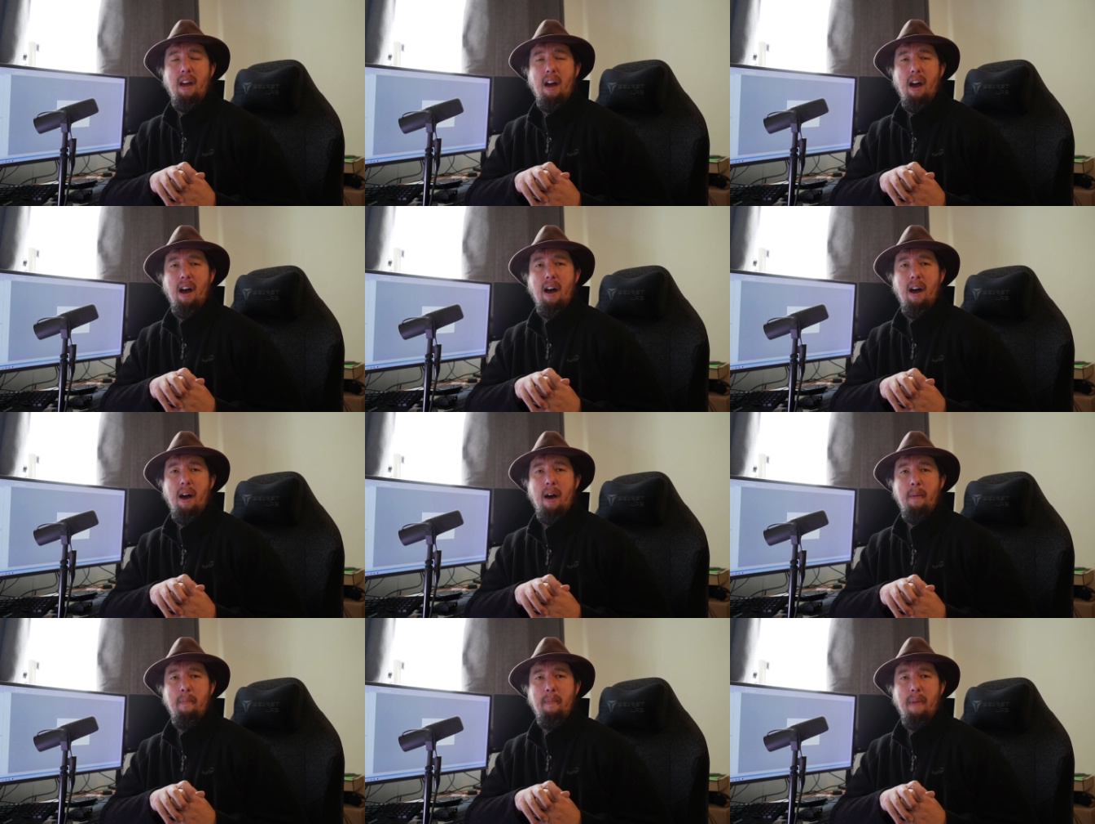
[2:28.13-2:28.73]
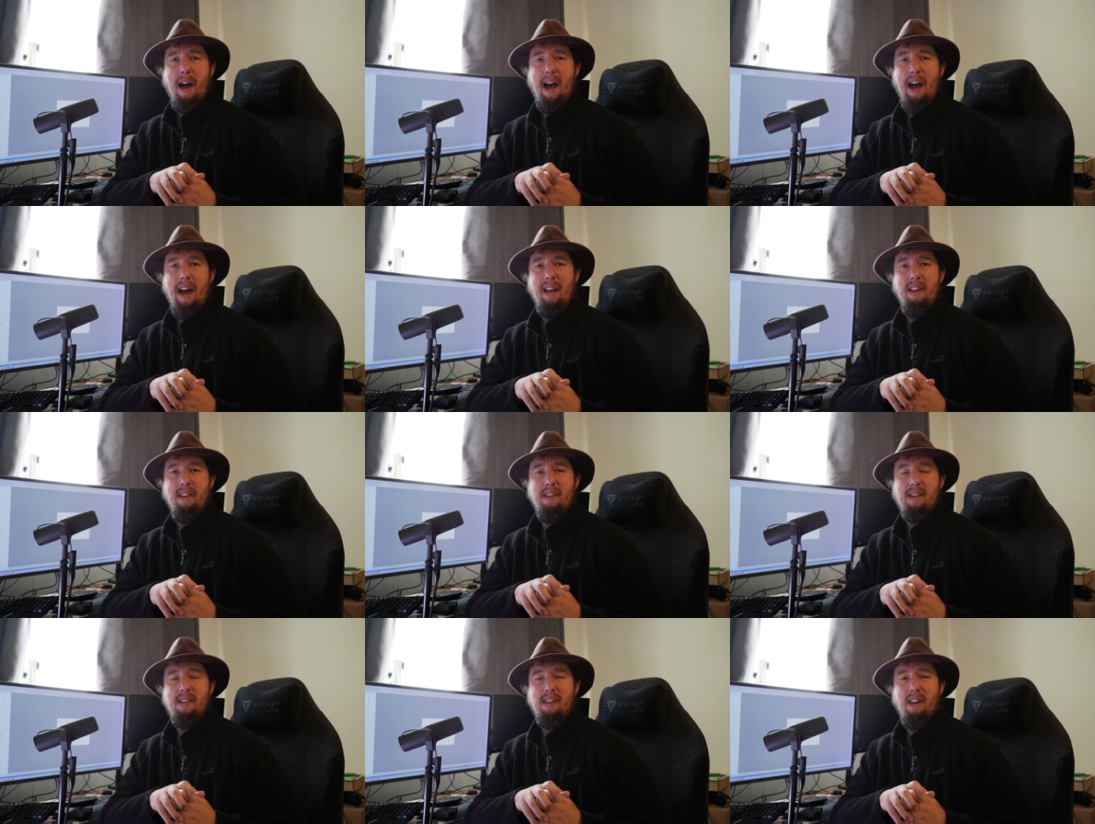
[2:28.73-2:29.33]
um,
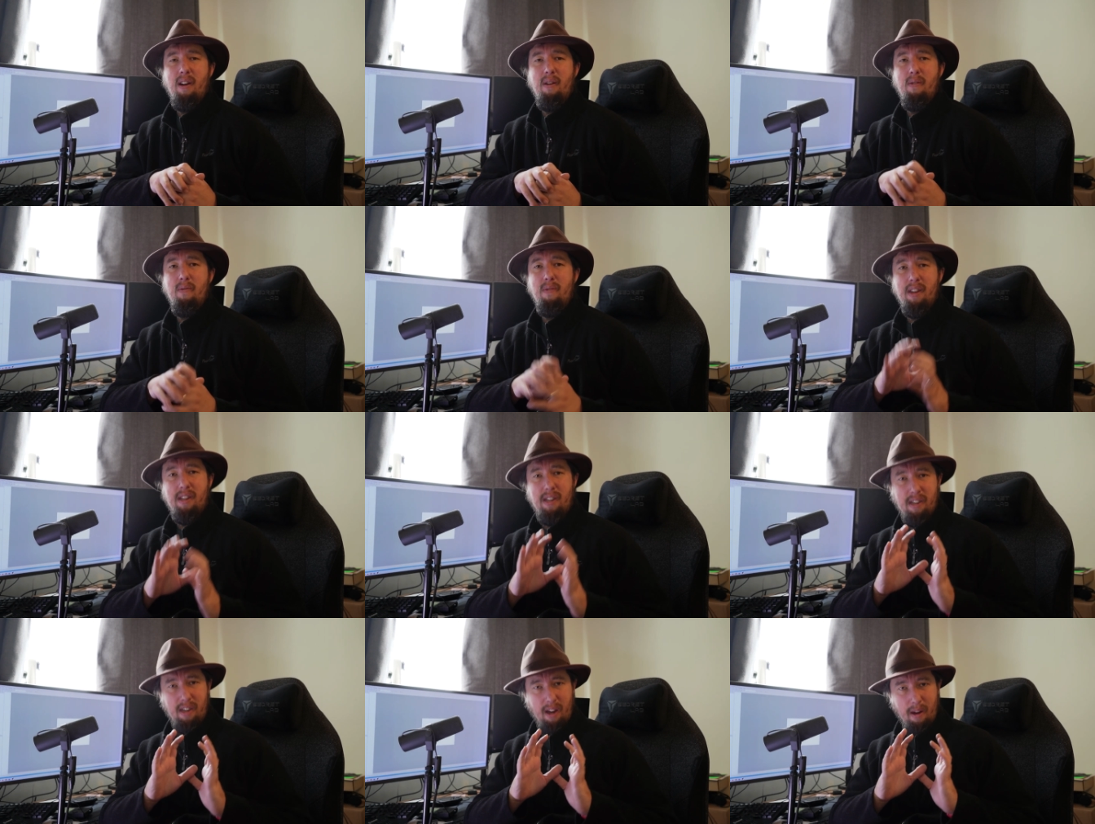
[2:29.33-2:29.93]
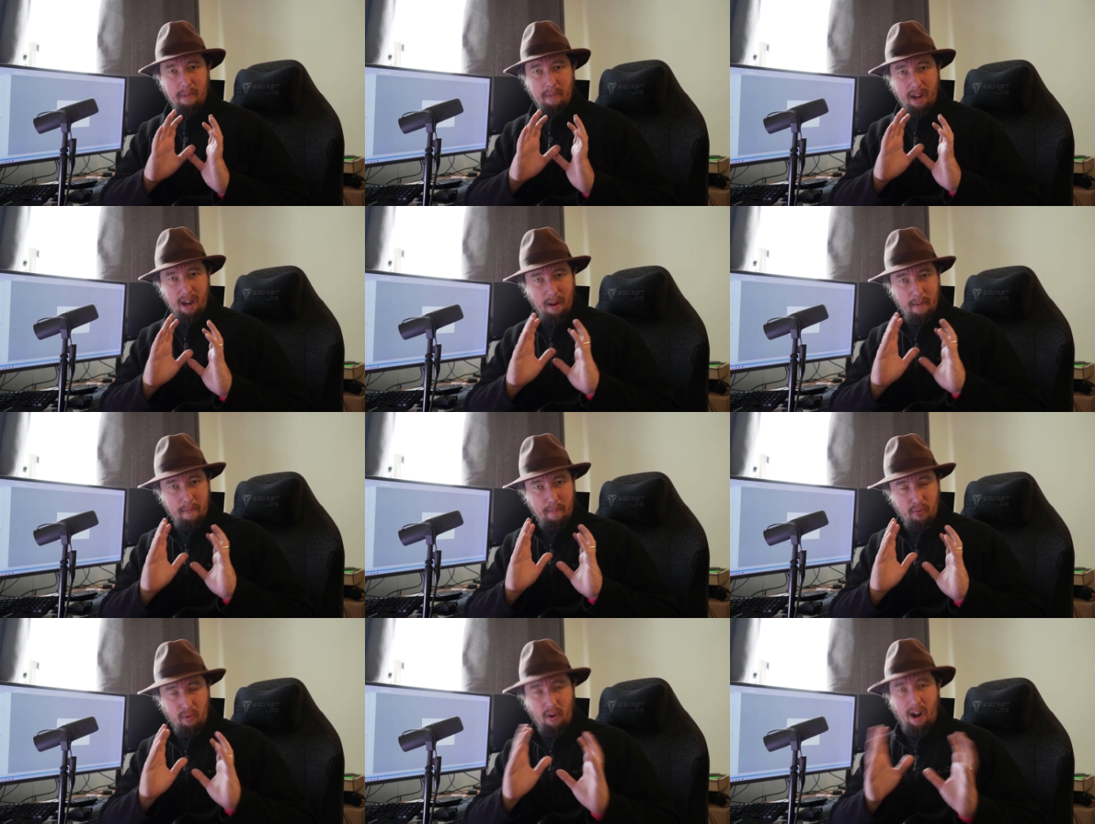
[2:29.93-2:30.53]
and so this is going to be
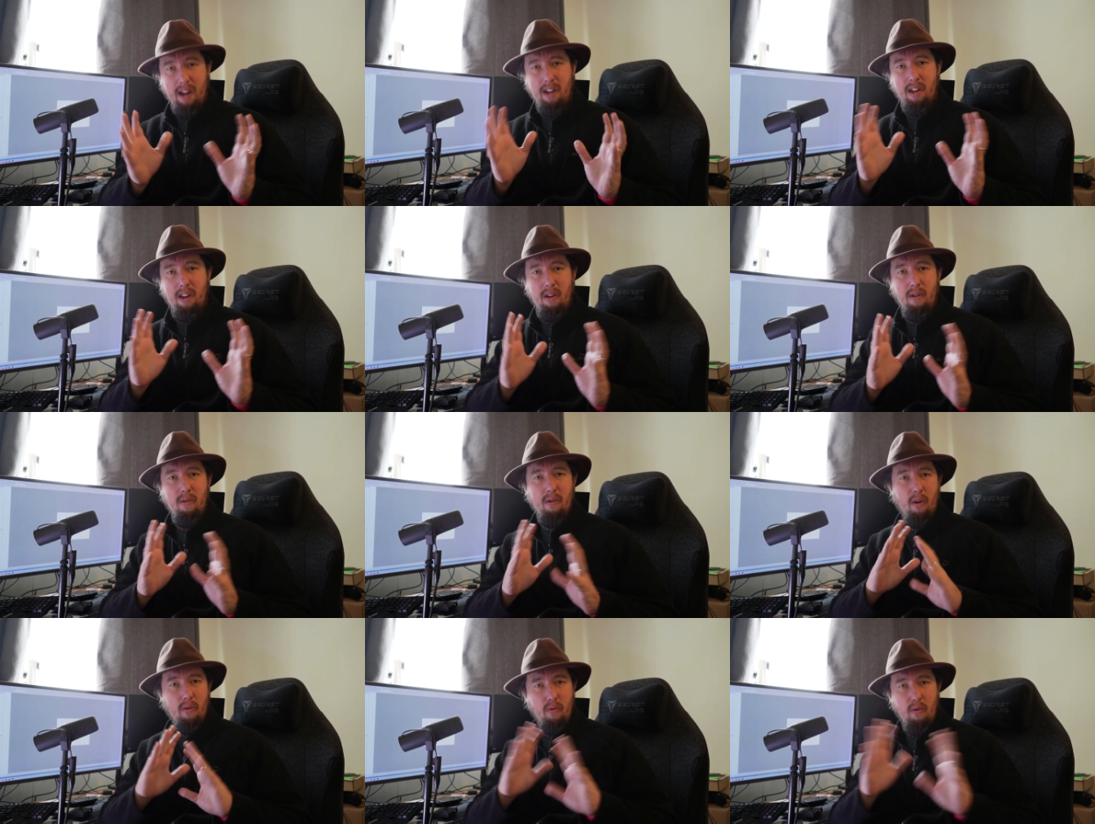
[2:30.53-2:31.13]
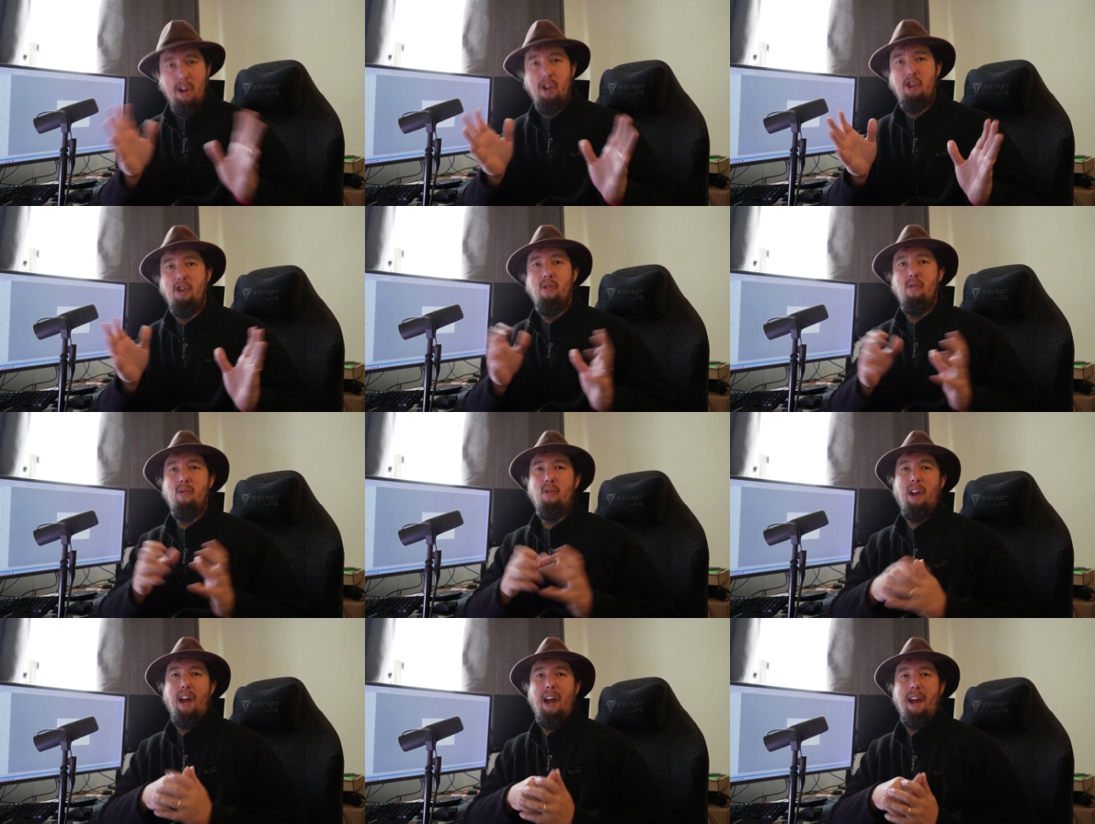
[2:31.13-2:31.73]
a brand new
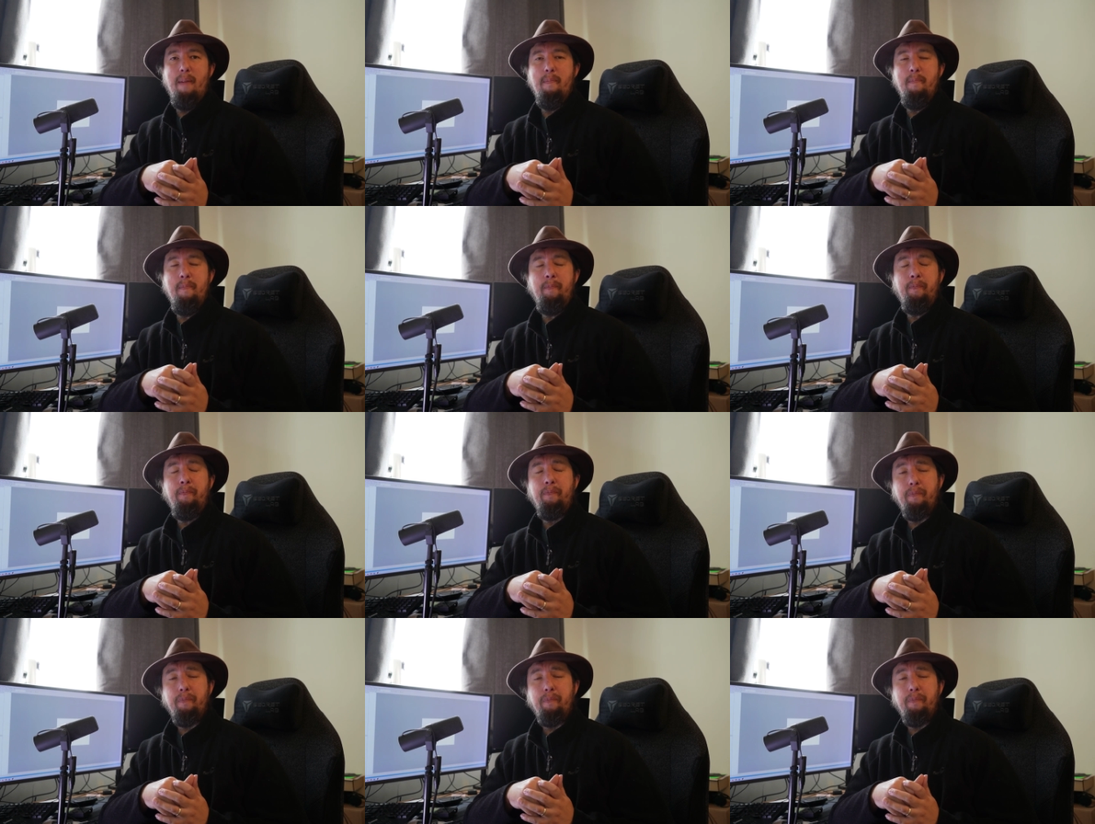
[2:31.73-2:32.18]
original game,